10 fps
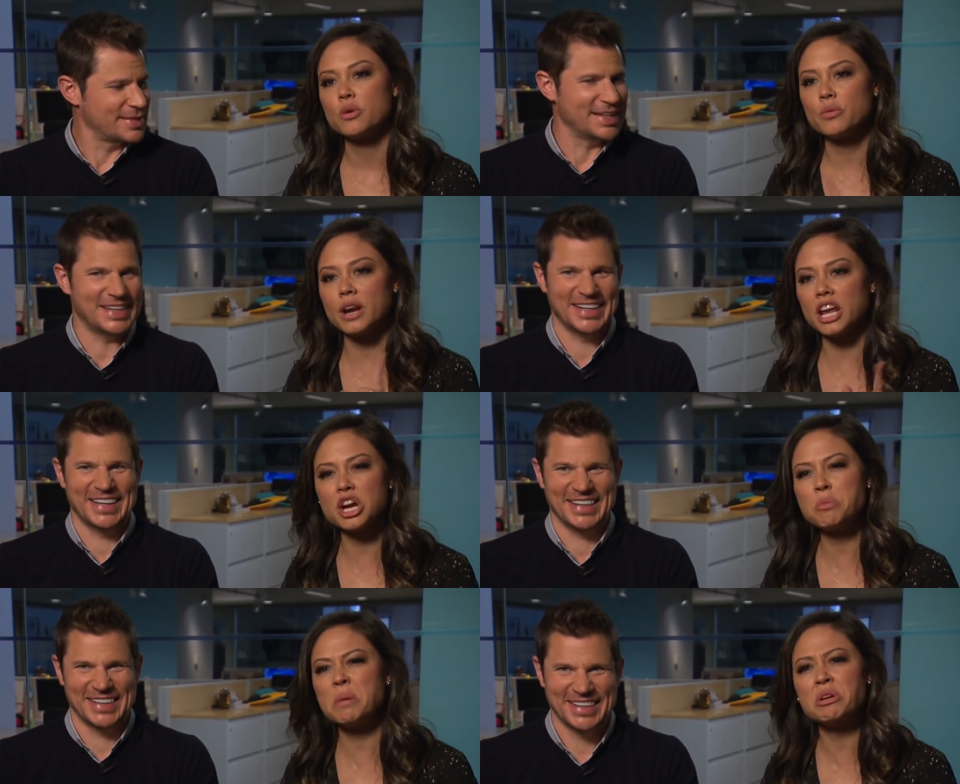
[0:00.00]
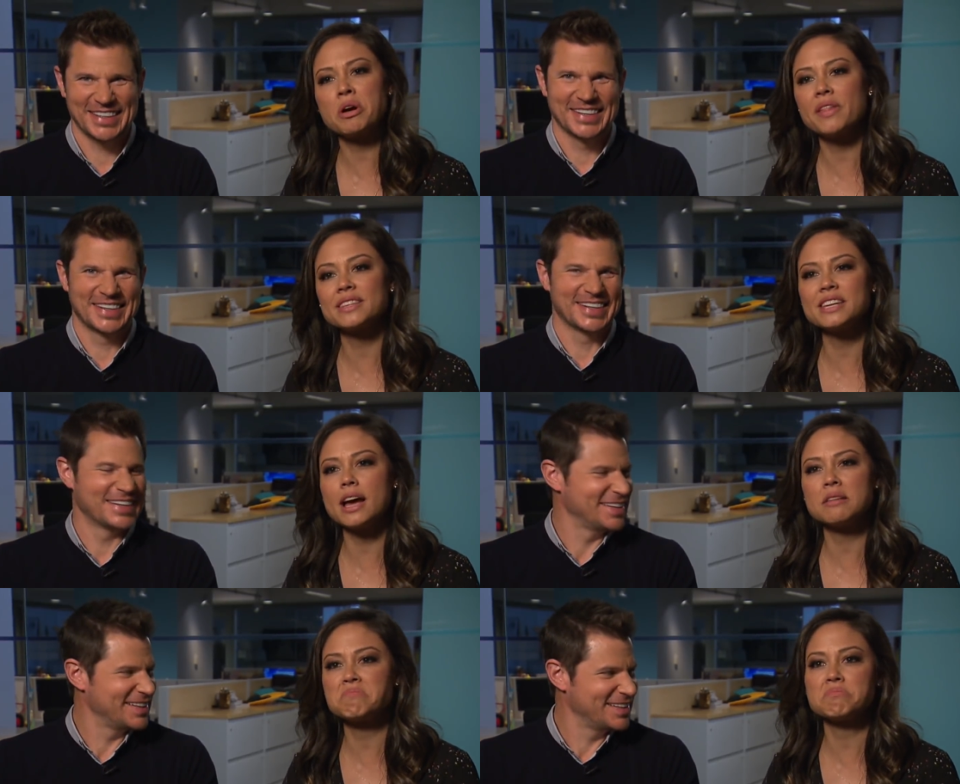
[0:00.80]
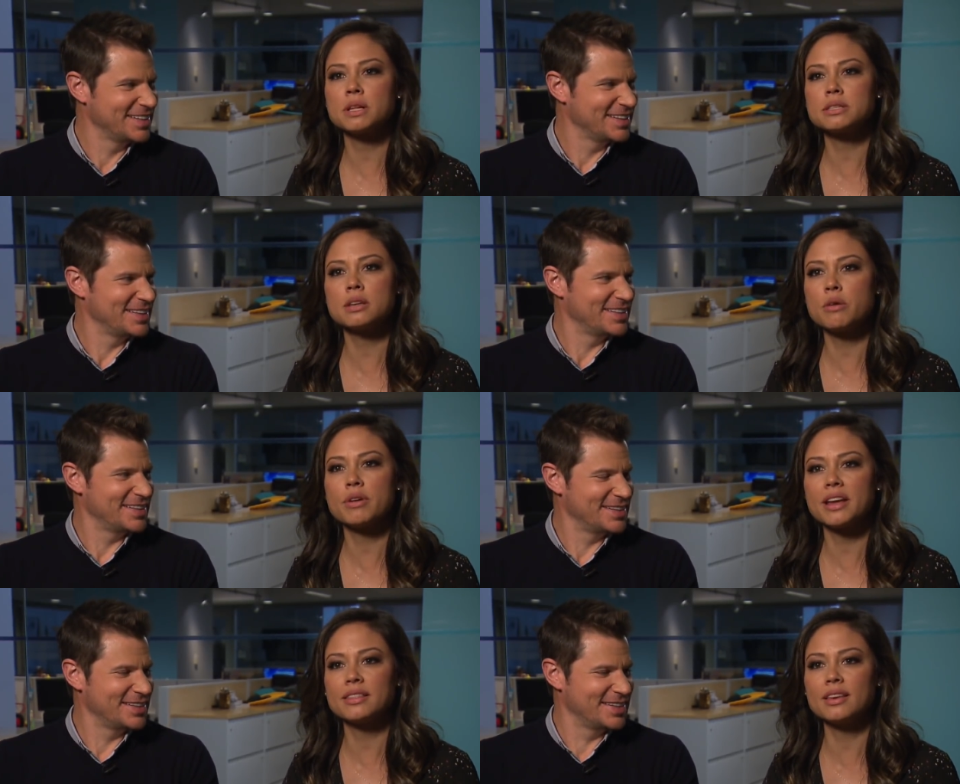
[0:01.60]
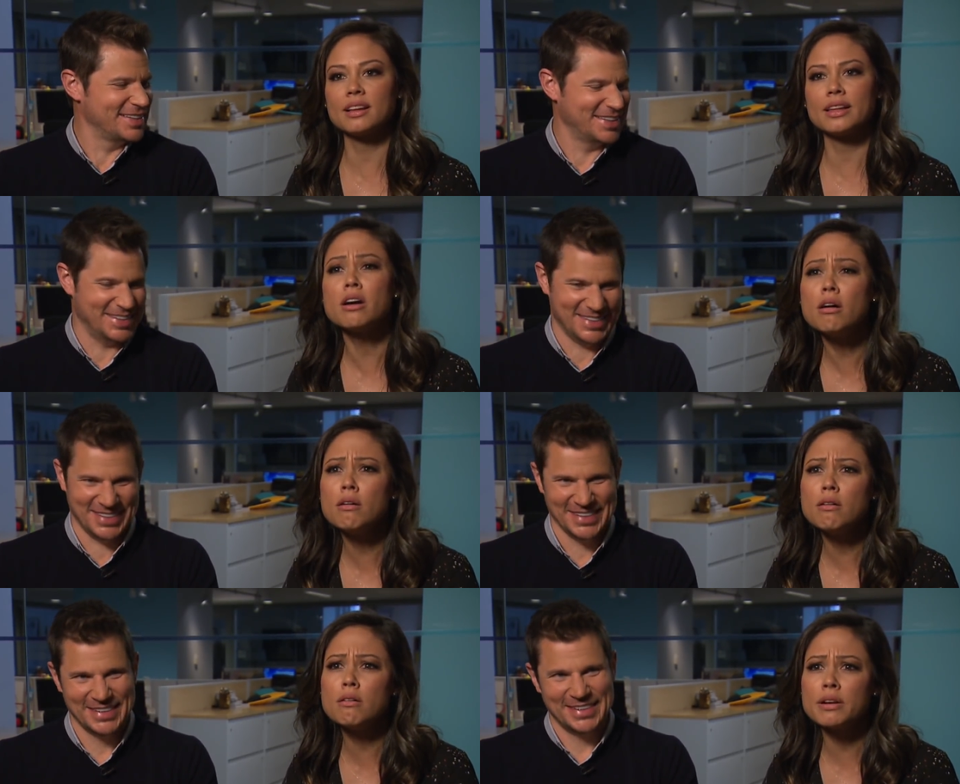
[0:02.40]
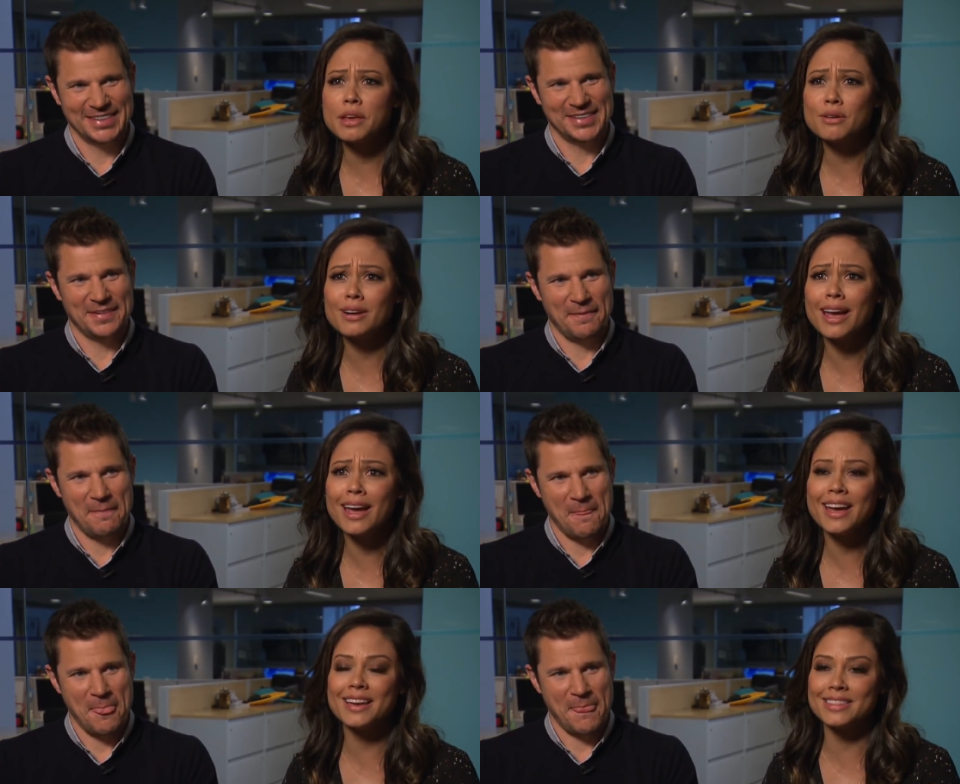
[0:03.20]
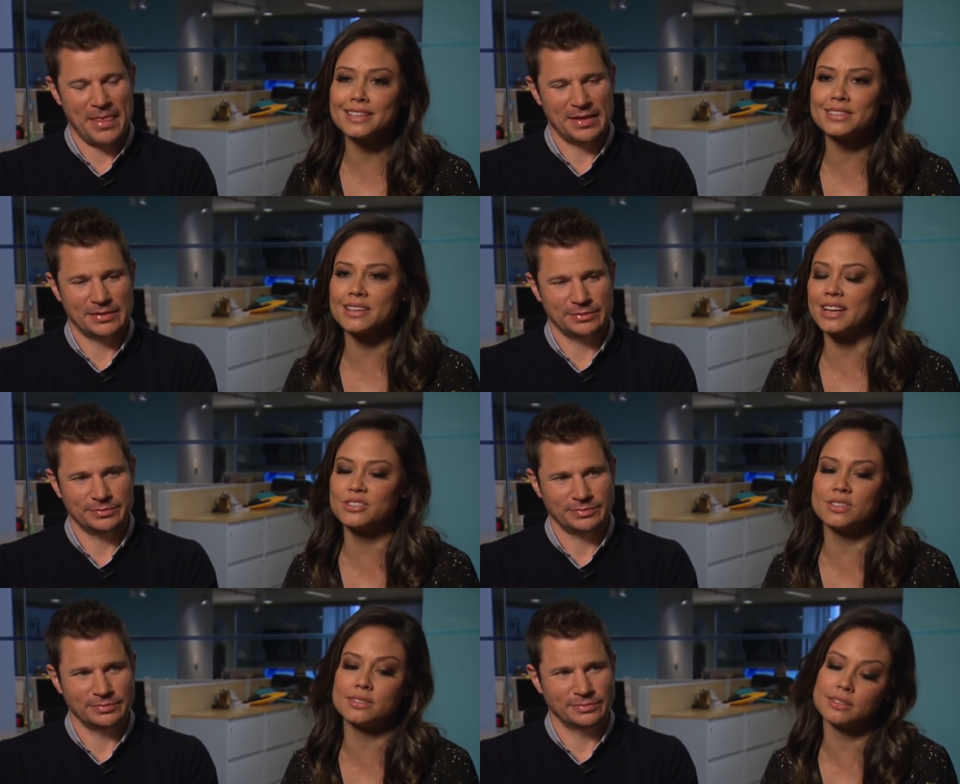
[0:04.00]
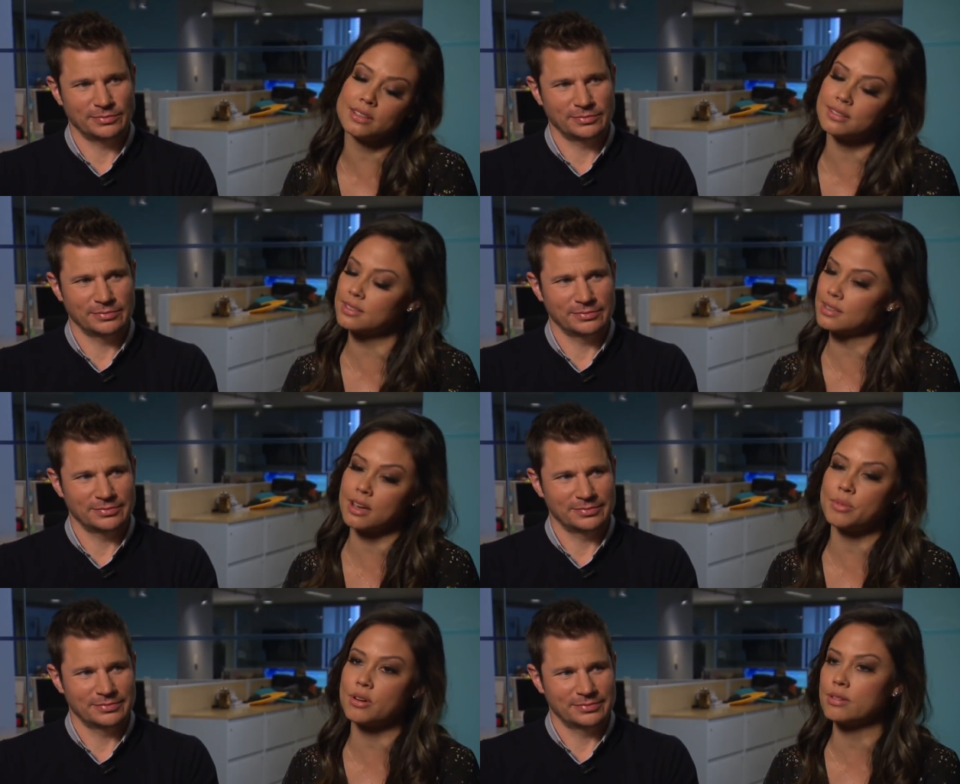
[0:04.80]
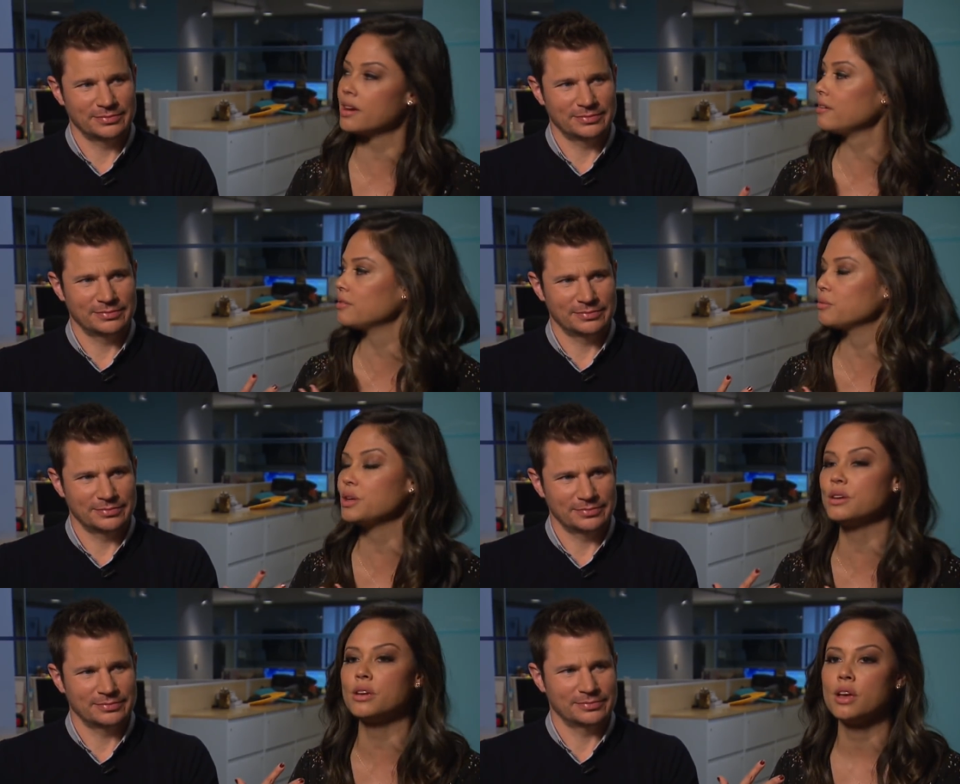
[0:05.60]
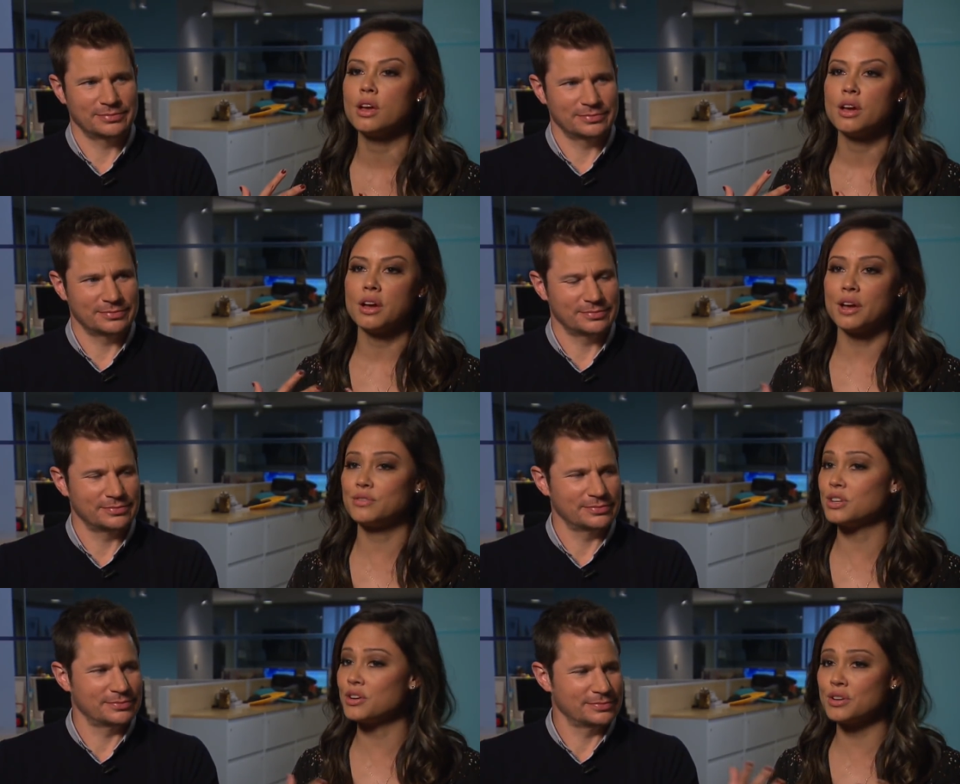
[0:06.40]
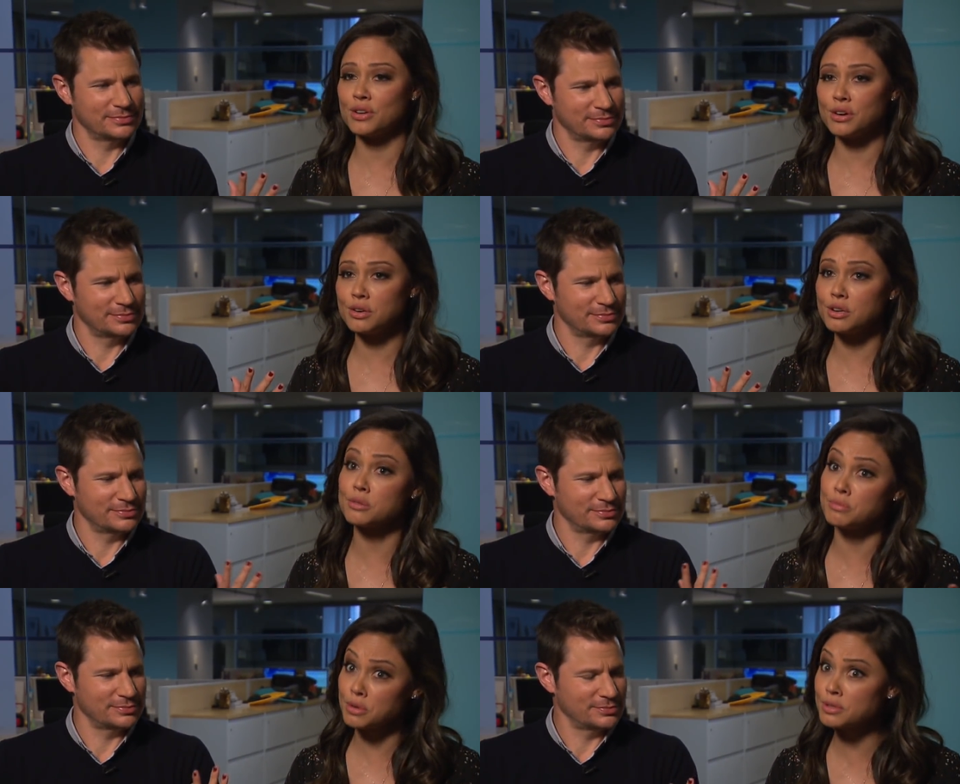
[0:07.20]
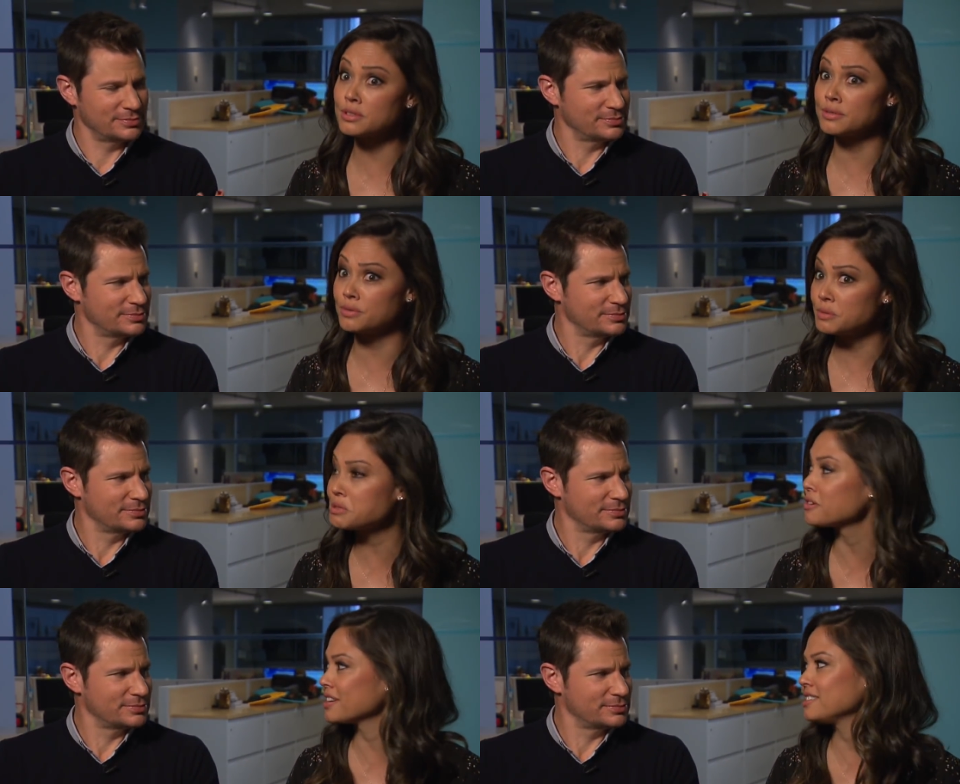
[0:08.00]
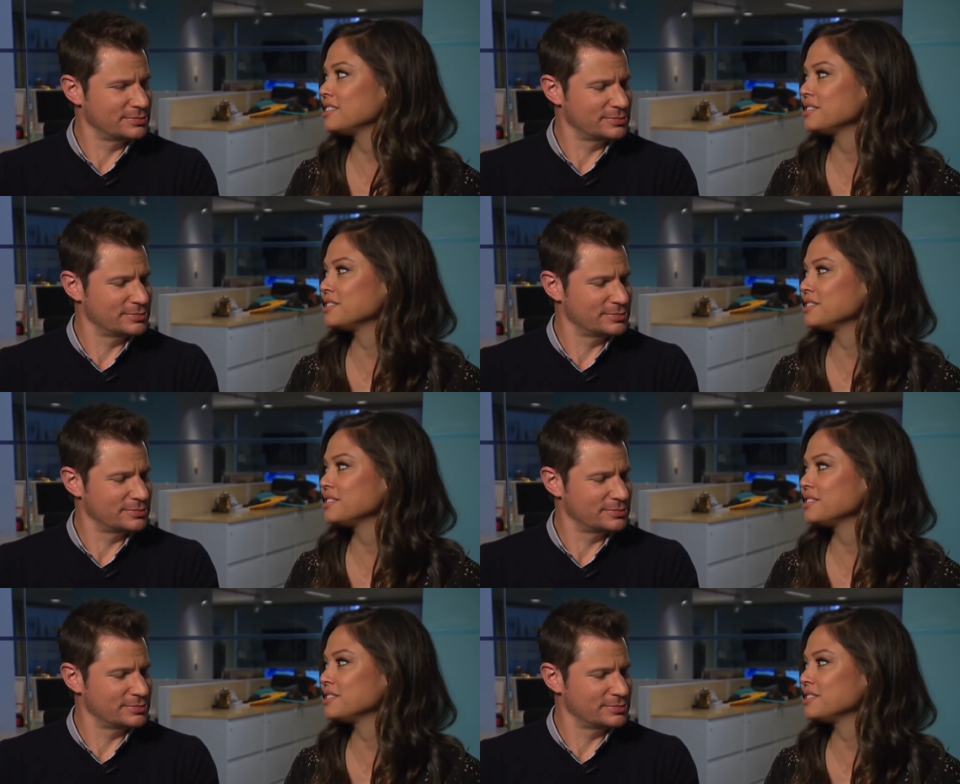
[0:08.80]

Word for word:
Speaker 1: When I hear a baby cry, that's not that's not what I think. Like, oh, are they okay? And that's I just it's the time in our life, and we have done it all, or most of what we wanted to